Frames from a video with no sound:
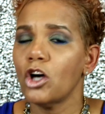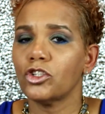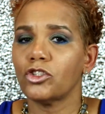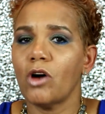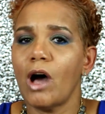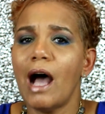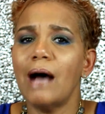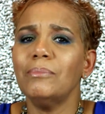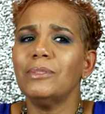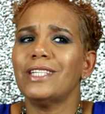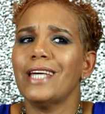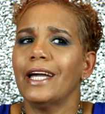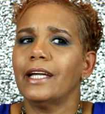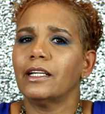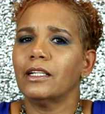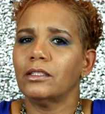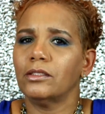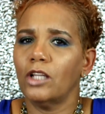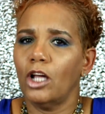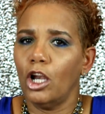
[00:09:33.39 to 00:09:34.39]
So I'm
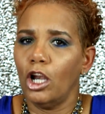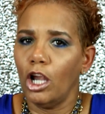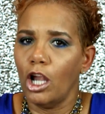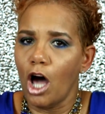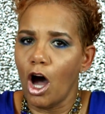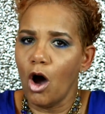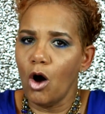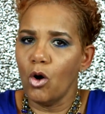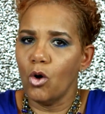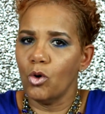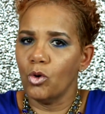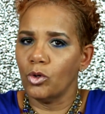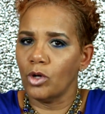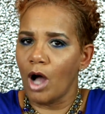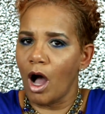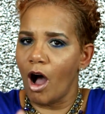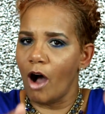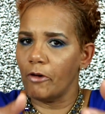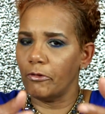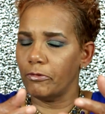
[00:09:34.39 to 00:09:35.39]
taking the
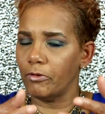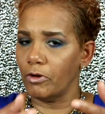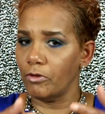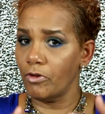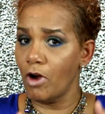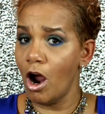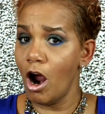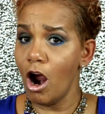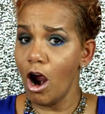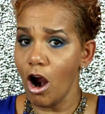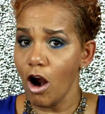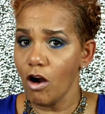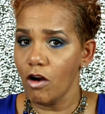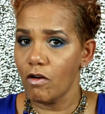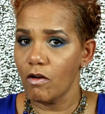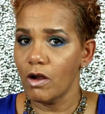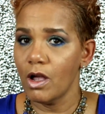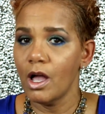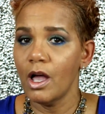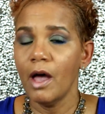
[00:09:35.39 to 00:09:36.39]
load off of
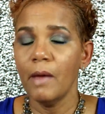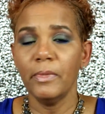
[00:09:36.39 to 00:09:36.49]
her